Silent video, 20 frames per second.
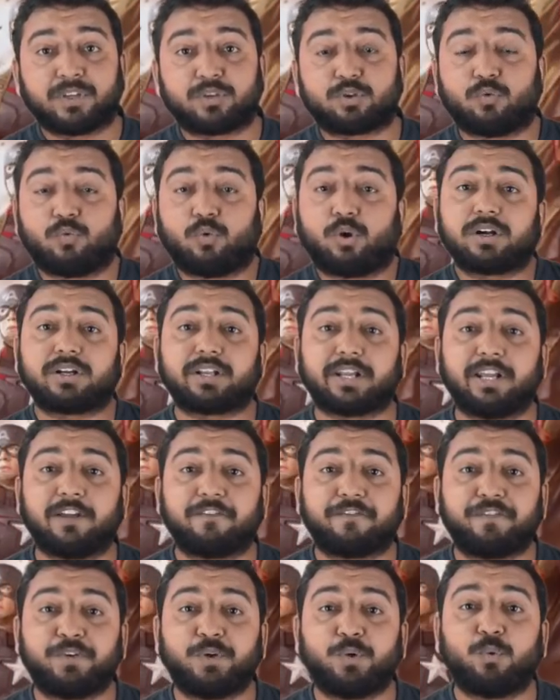So what
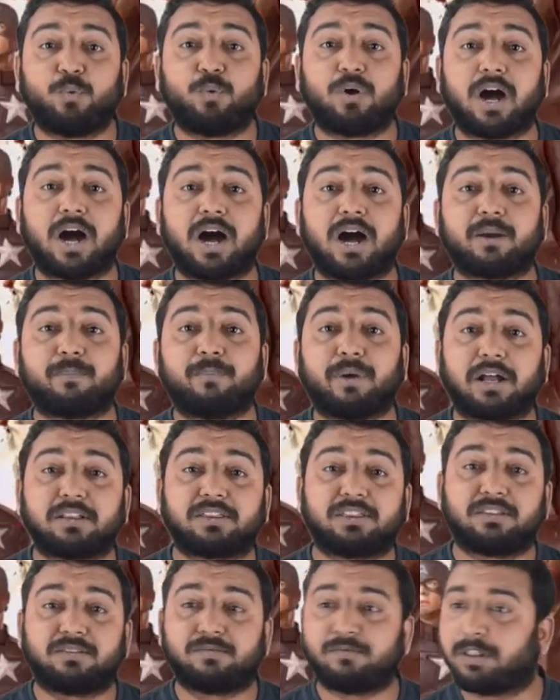if you are
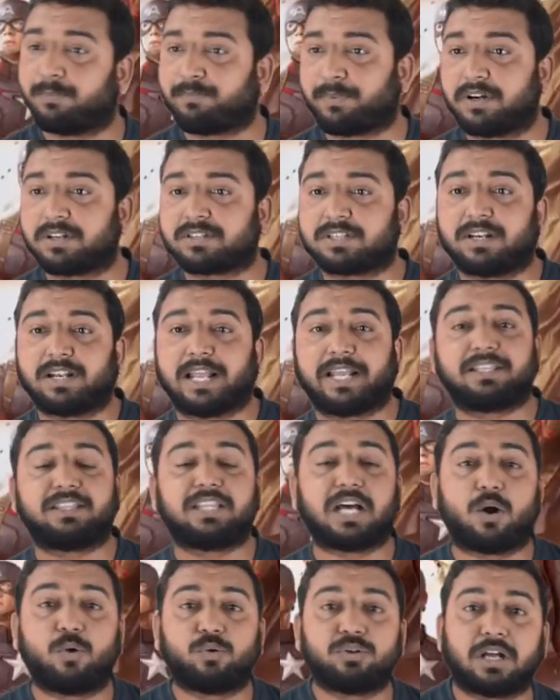a person like
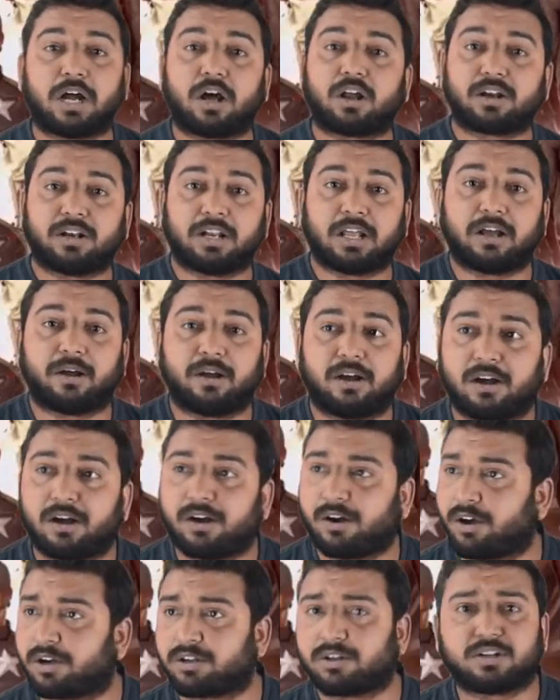Daud
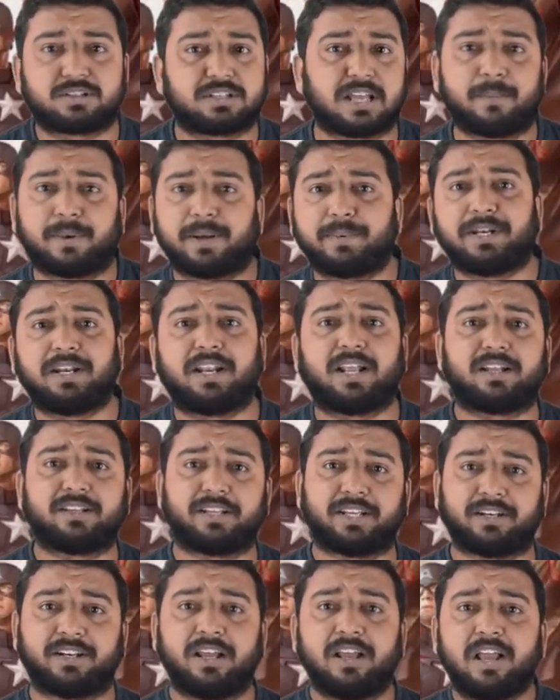or Osama bin
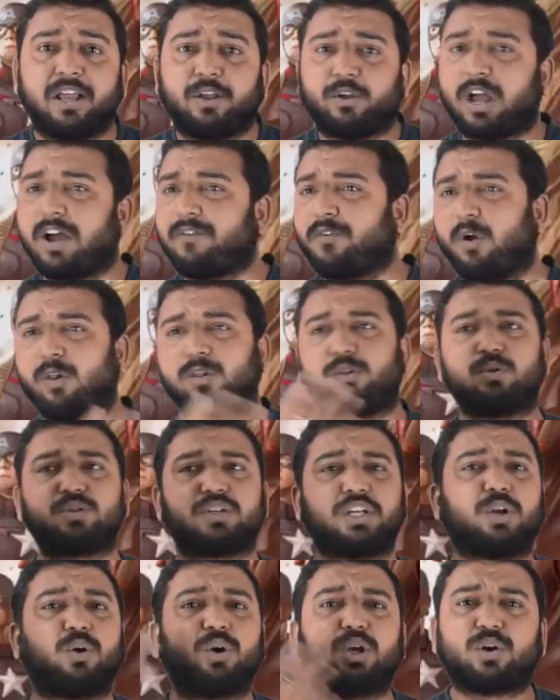Laden? You have all those
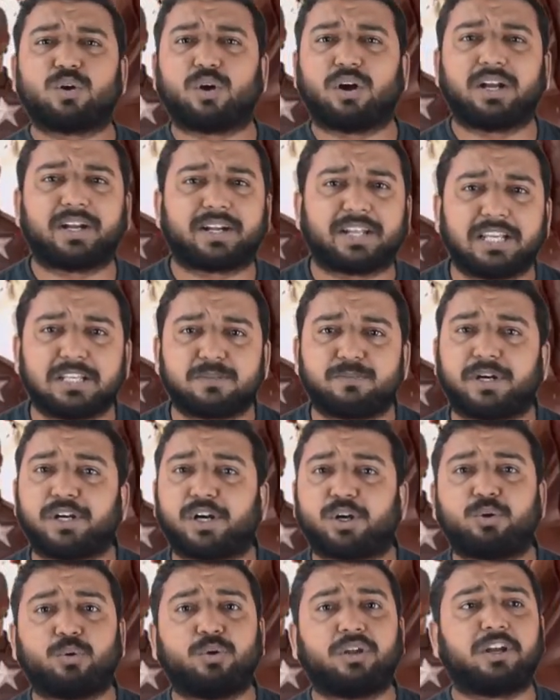heroic qualities, but
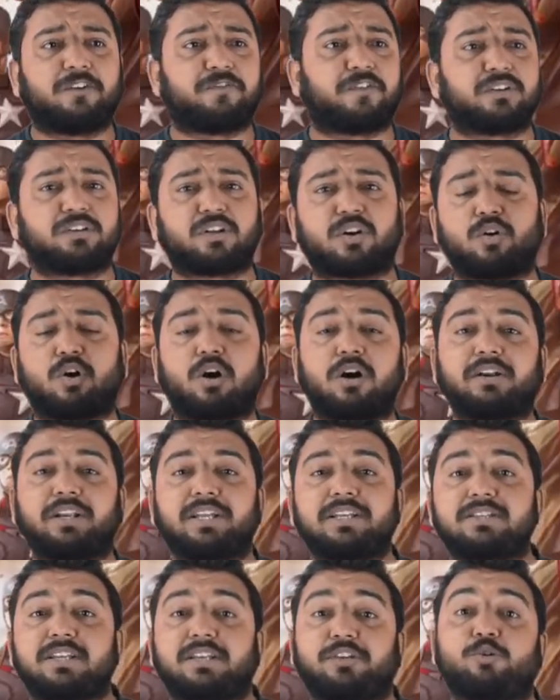you're doing it for the wrong
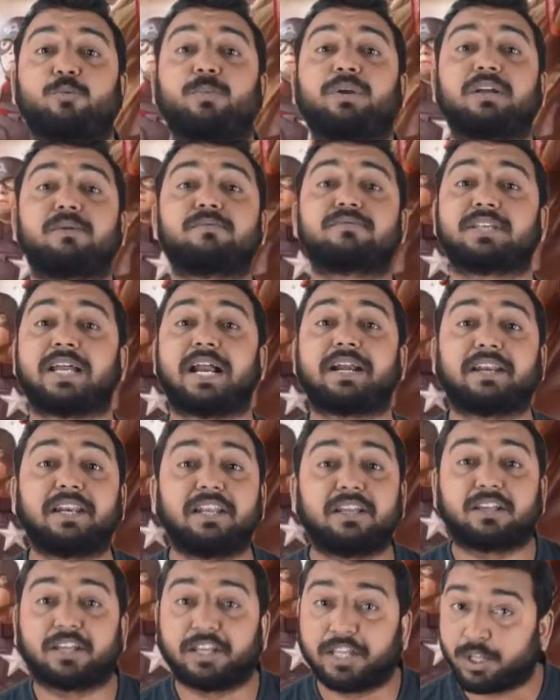reason. You become
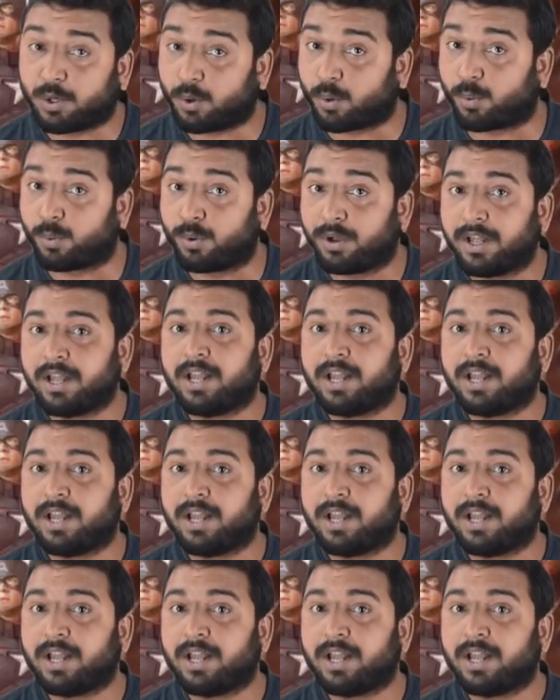satanic hero.